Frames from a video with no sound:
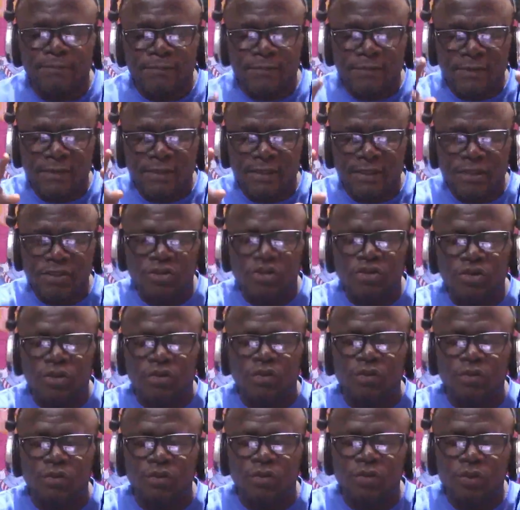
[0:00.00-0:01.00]
The
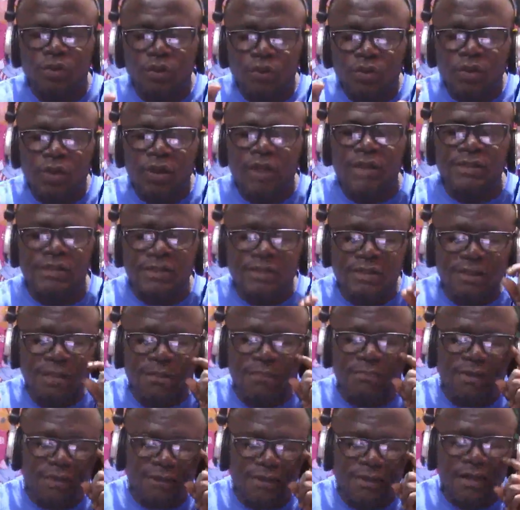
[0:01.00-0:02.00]
show is the
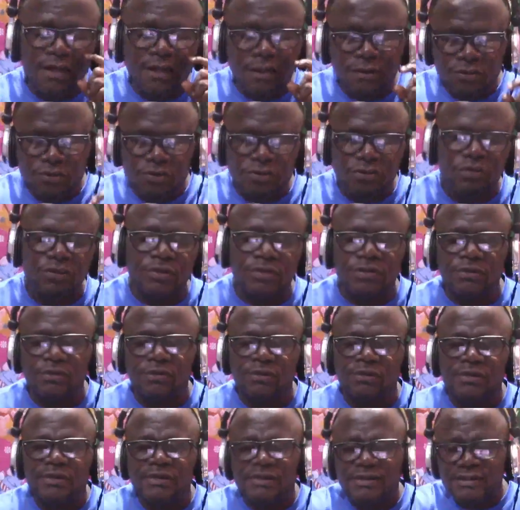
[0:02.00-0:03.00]
bitter truth.
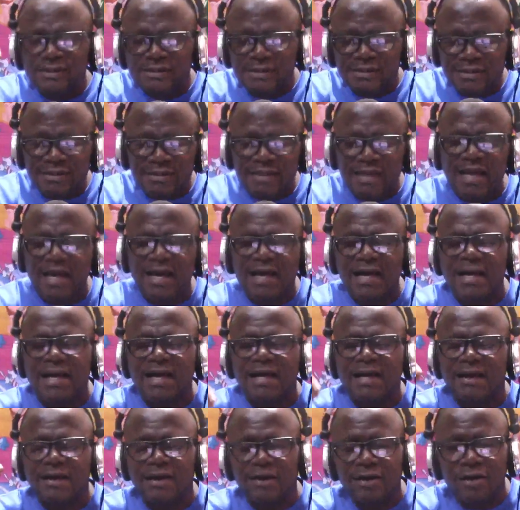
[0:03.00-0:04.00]

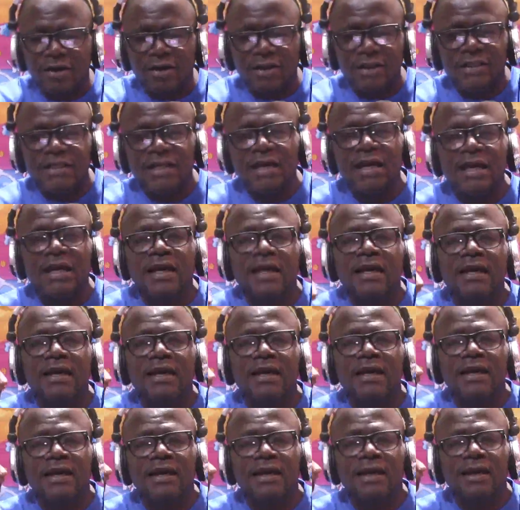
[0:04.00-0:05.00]
Oye
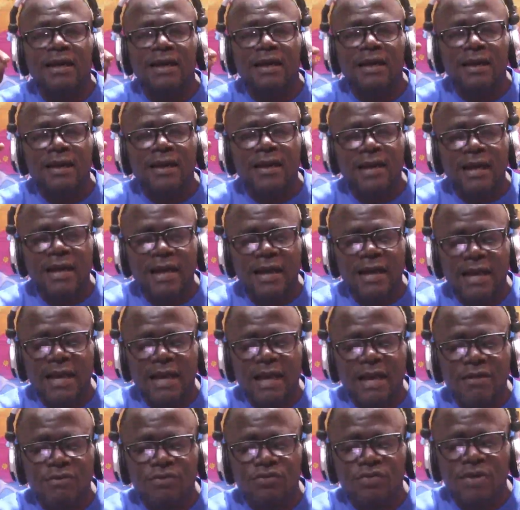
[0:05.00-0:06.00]

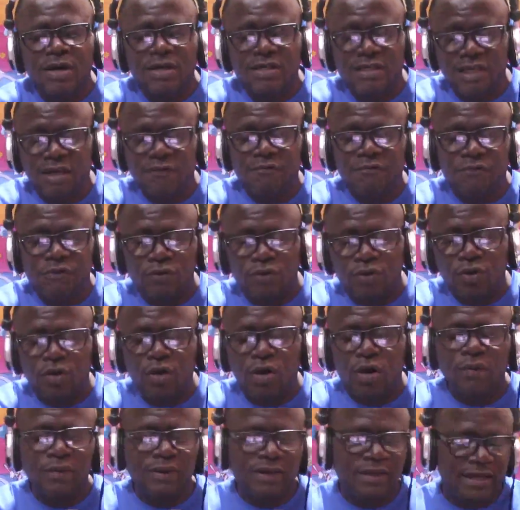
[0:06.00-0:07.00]
Adwoa Safo
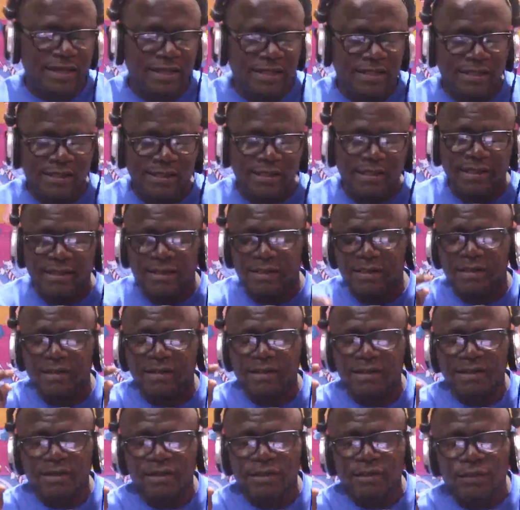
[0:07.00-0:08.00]
Orokanyi,
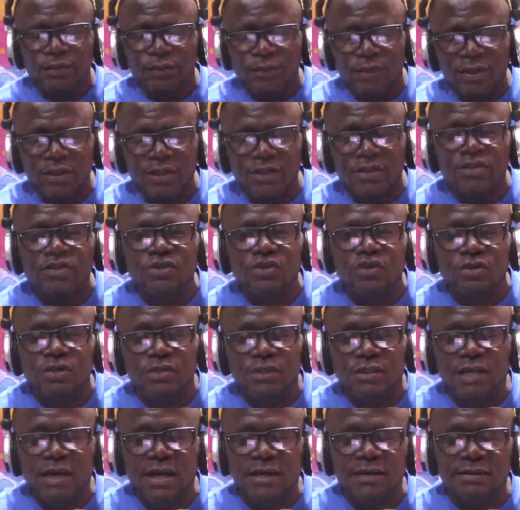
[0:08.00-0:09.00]
what is your
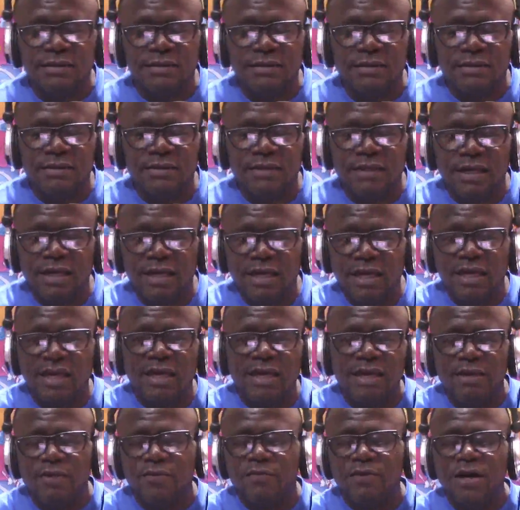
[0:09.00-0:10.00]
stand?
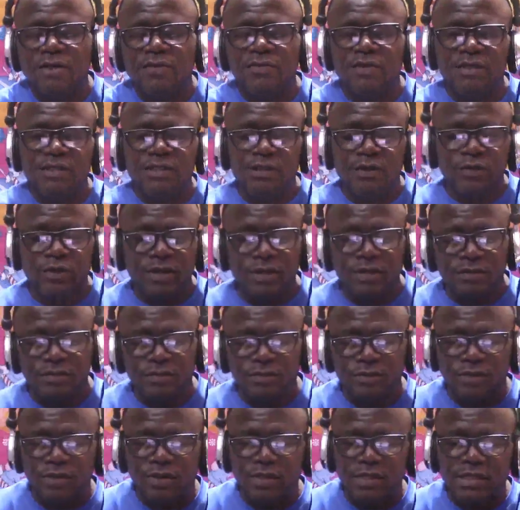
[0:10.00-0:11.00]
Why don't you you
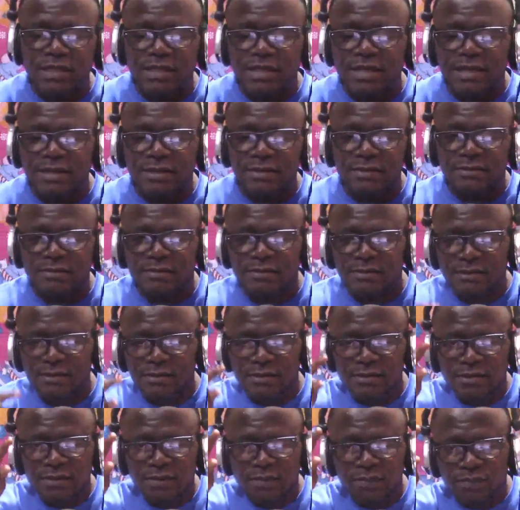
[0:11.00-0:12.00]
on your den?
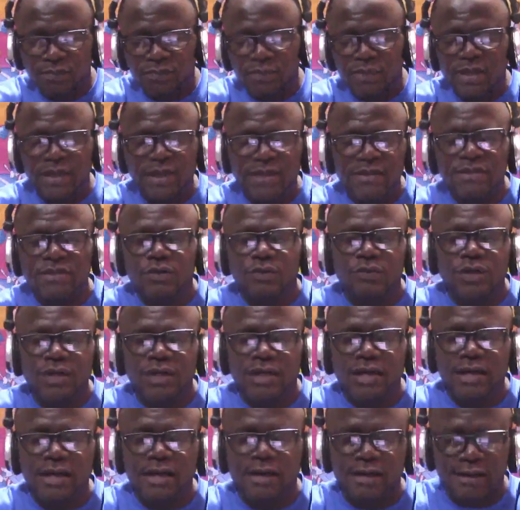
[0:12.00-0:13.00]
Mayanti
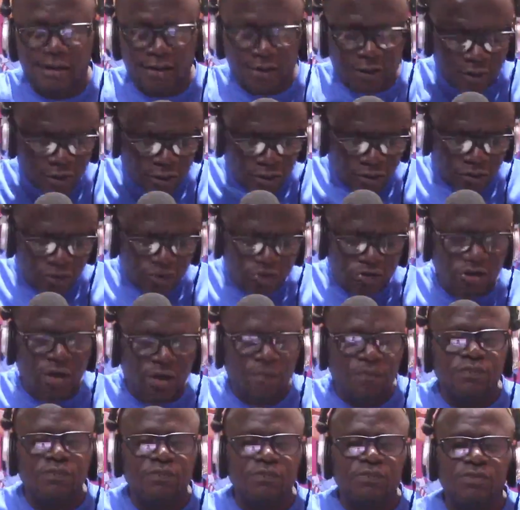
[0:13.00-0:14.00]
Wonka,
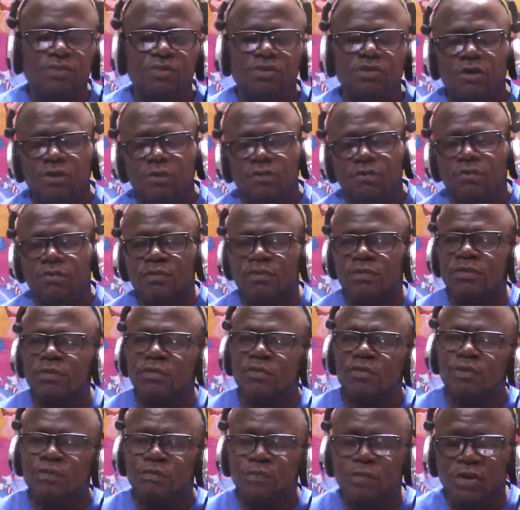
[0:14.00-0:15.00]
drop your
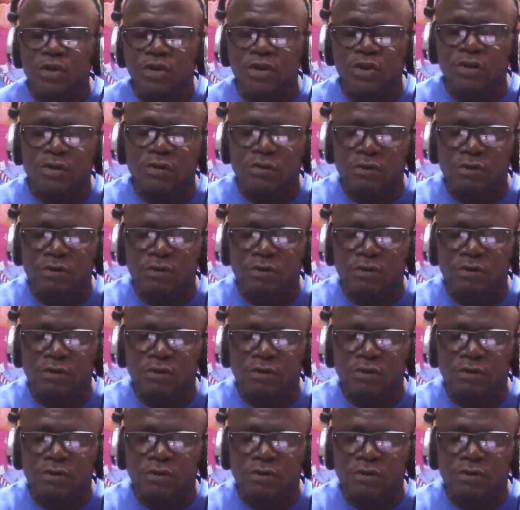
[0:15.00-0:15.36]
opinion,